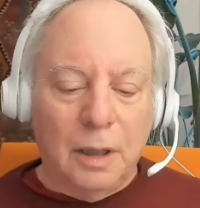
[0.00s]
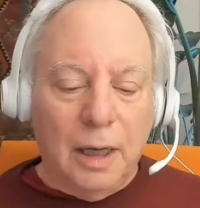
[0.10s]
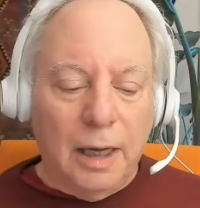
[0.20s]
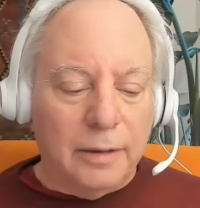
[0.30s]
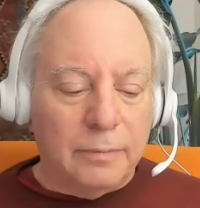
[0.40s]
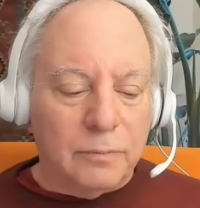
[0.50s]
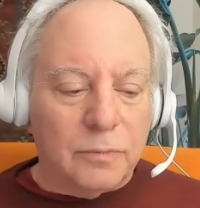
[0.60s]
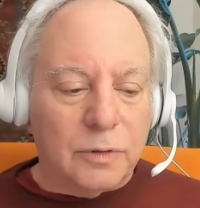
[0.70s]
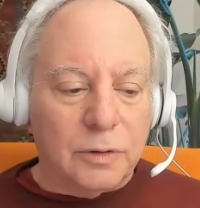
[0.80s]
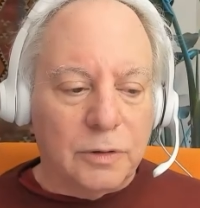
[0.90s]
And
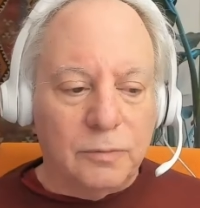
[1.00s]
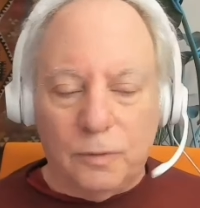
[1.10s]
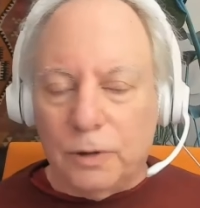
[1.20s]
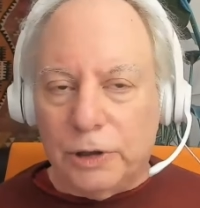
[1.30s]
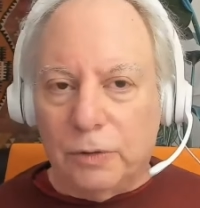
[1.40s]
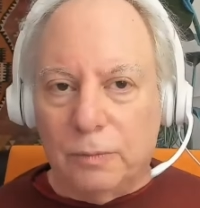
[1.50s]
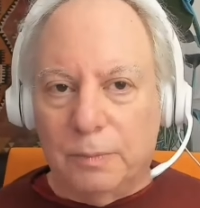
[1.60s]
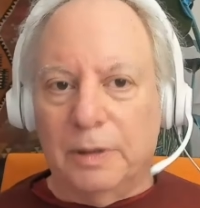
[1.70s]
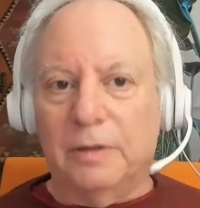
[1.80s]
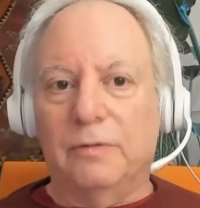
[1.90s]
you've also
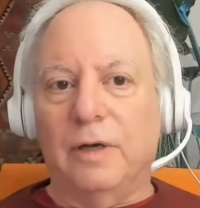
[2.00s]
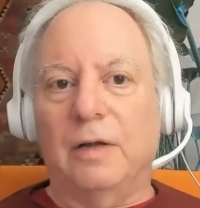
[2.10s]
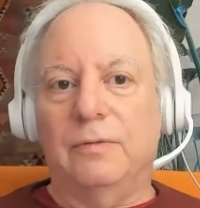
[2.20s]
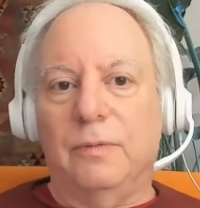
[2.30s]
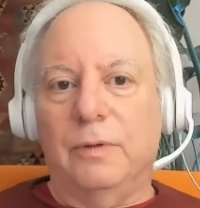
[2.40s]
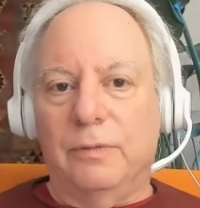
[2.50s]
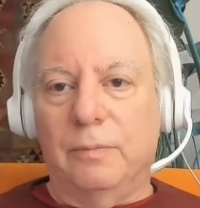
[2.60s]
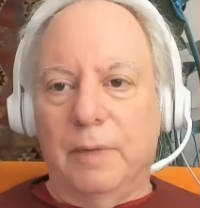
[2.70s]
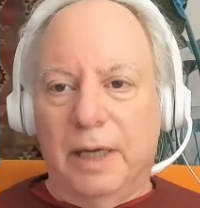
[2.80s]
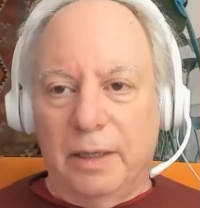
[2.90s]
been involved with
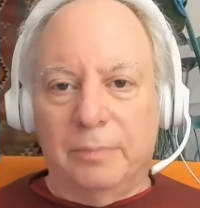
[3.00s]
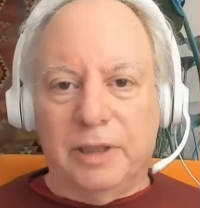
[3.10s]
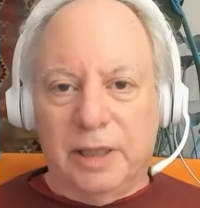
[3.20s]
Man Up to